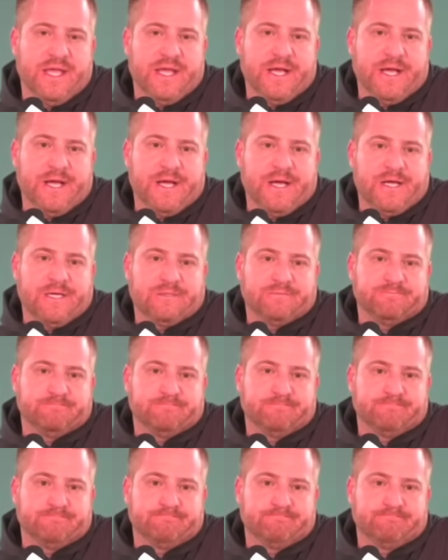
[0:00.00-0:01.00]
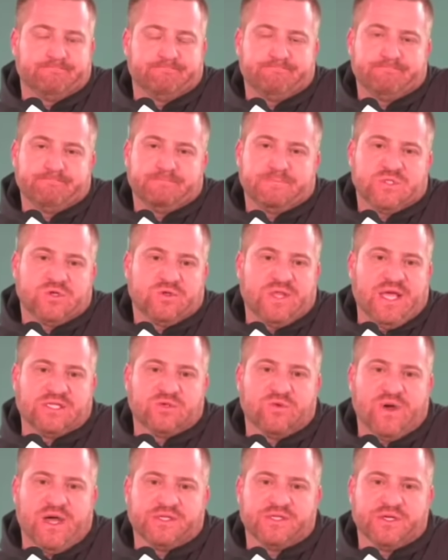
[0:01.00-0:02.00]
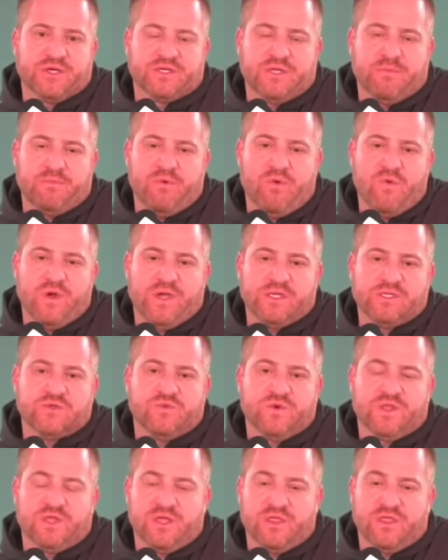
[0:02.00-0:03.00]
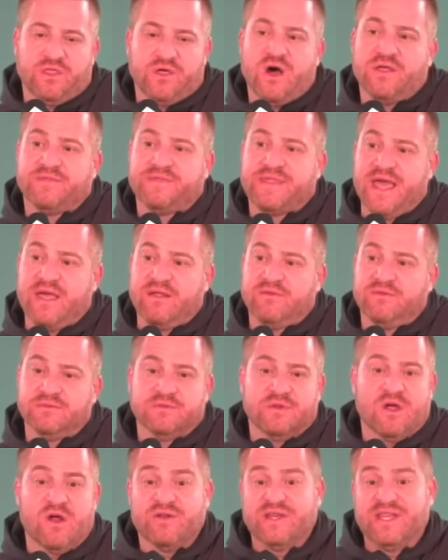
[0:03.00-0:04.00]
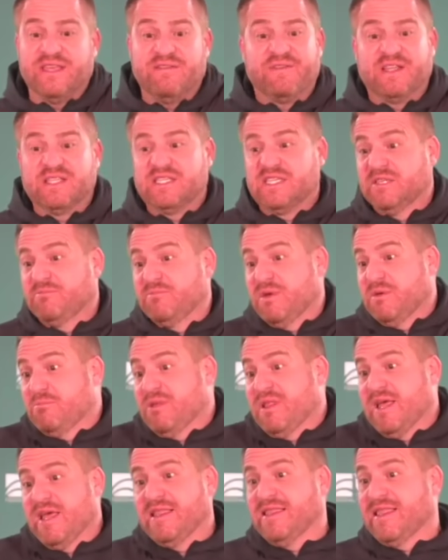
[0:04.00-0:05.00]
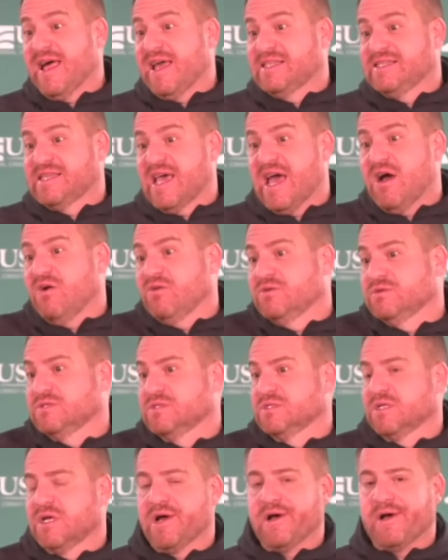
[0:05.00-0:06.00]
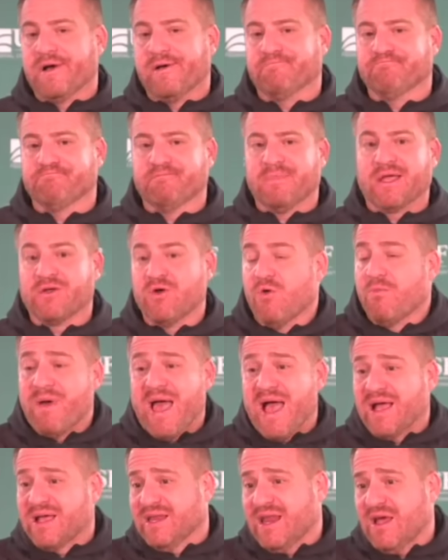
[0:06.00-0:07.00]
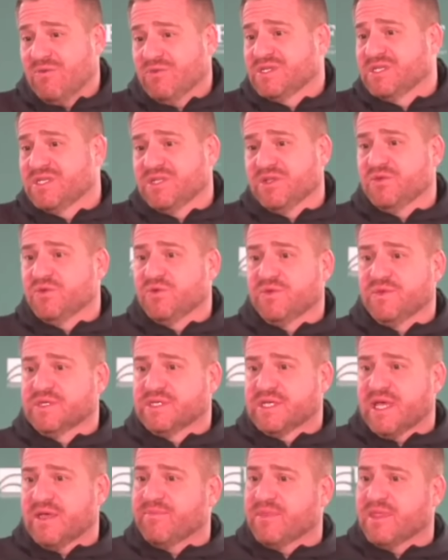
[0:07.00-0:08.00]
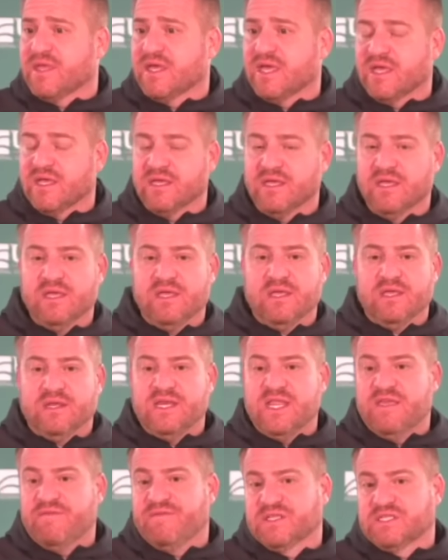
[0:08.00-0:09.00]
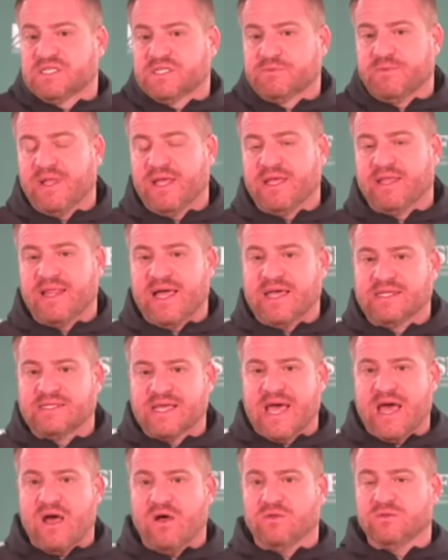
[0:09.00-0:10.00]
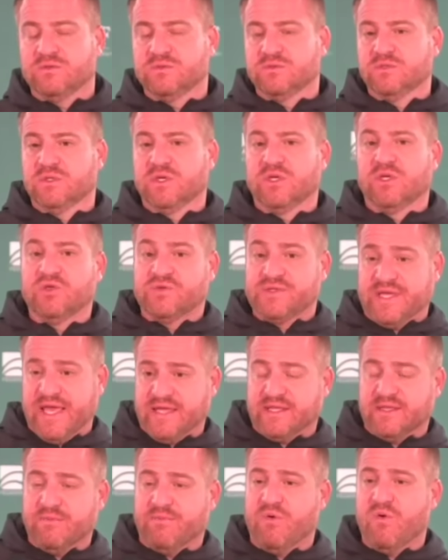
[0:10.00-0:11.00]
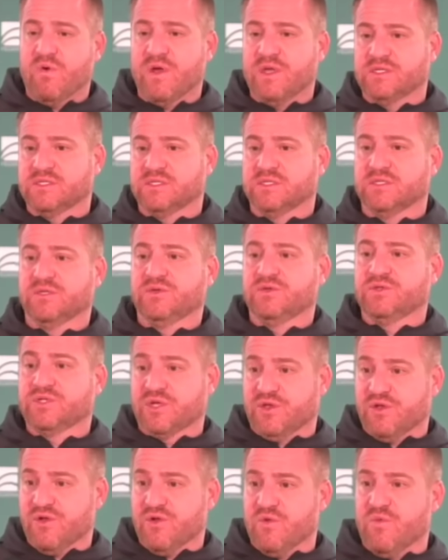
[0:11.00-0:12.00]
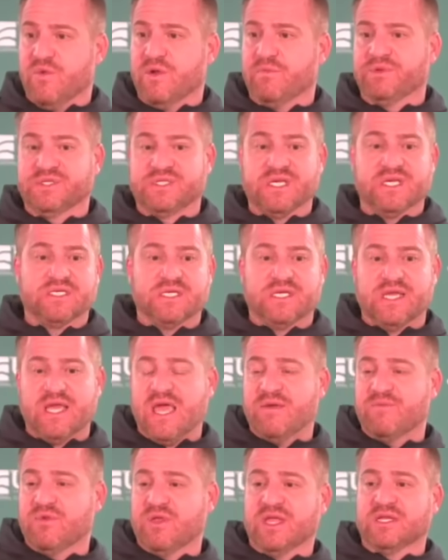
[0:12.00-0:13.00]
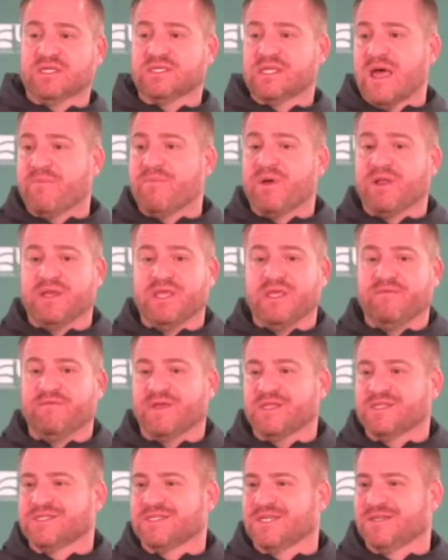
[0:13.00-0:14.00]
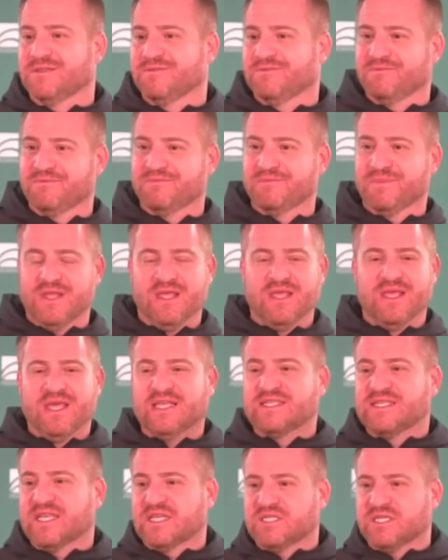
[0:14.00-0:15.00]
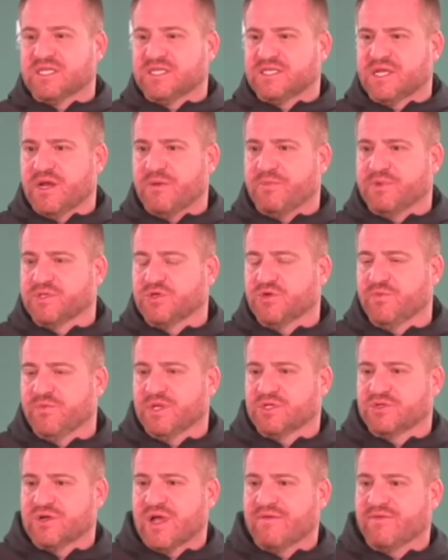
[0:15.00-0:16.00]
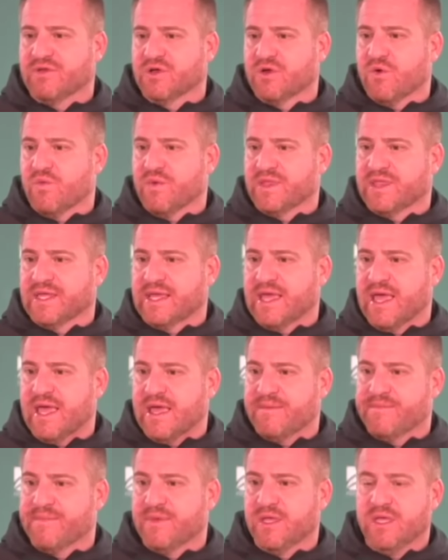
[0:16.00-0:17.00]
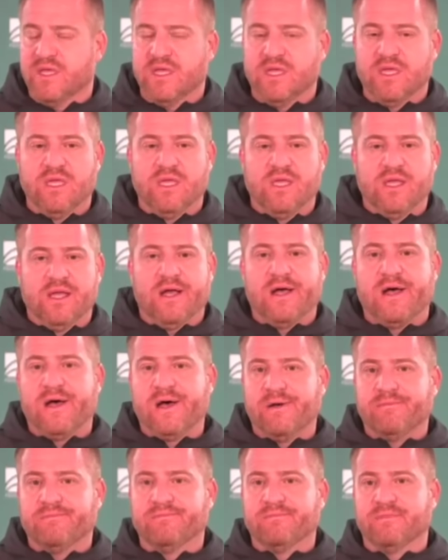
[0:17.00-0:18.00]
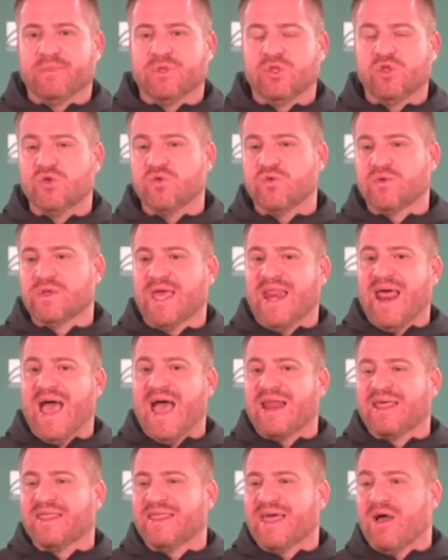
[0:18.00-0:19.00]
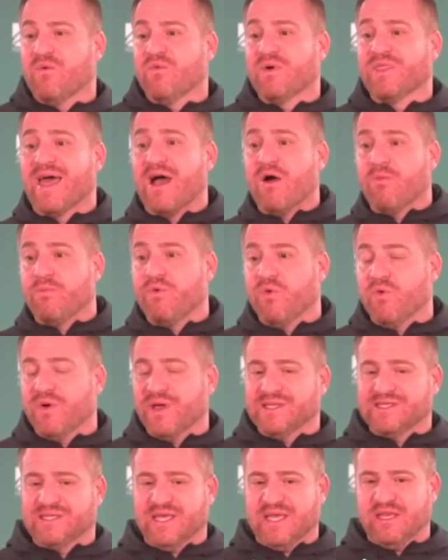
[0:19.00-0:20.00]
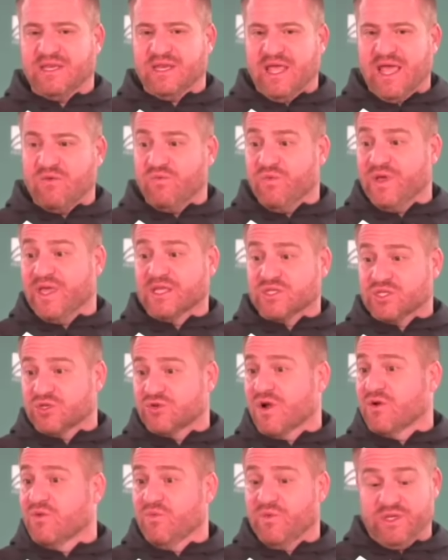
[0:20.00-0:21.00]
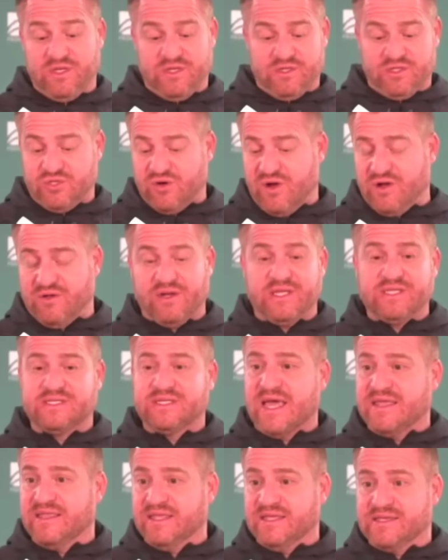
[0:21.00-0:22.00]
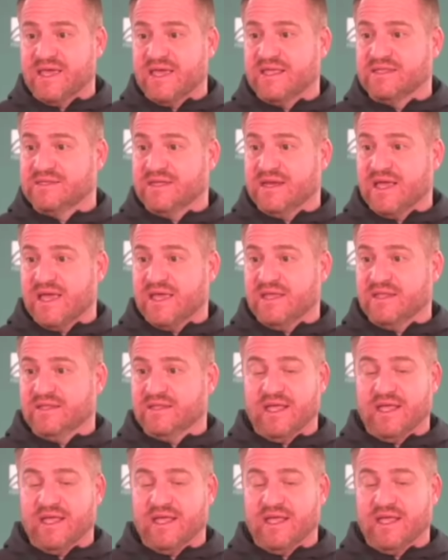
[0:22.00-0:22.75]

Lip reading: So that's why I took the points with the thought that our defense has been playing lights out. I go back and I would still do the same thing. Defense is playing lights out. You take the points, you secure a one possession game, you get a stop on defense and essentially set up a 2-minute drive to go win the game. You get out of that without points, and we struggled inside the 10 tonight.